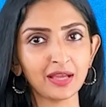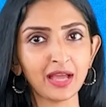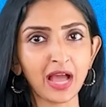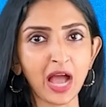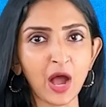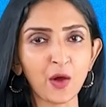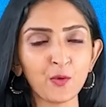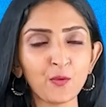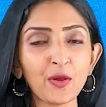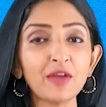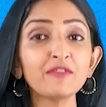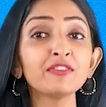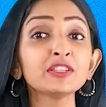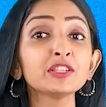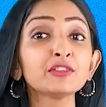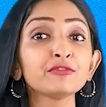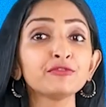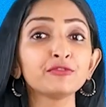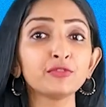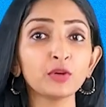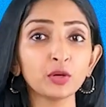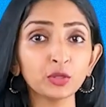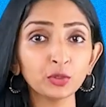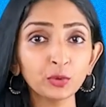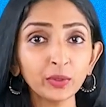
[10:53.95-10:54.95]
However, the
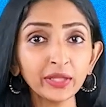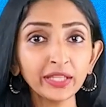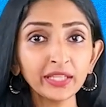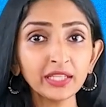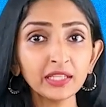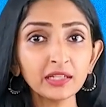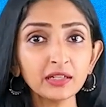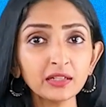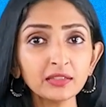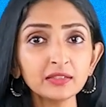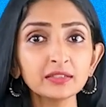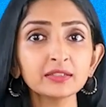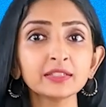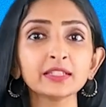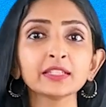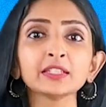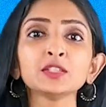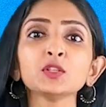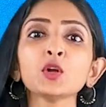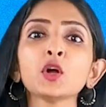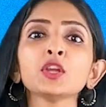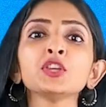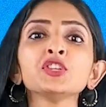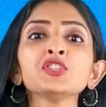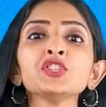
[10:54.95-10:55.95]
following year, the
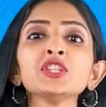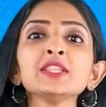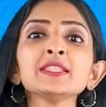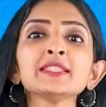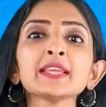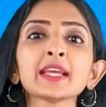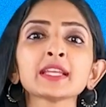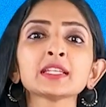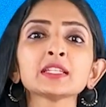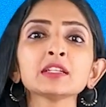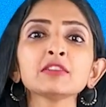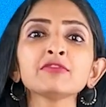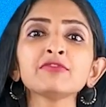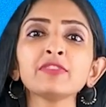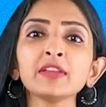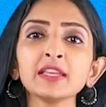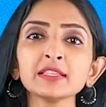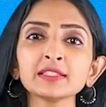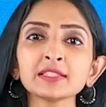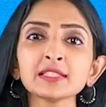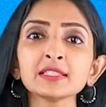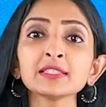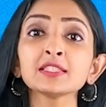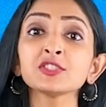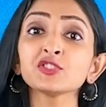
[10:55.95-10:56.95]
technology sector
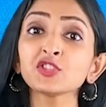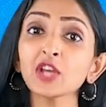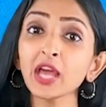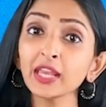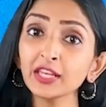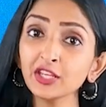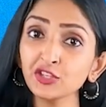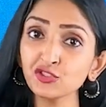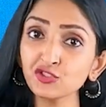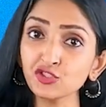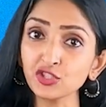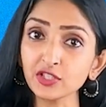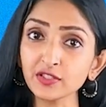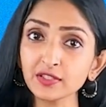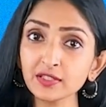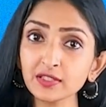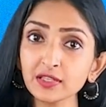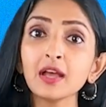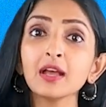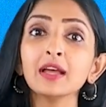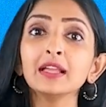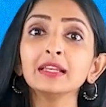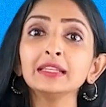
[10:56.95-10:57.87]
faces challenges,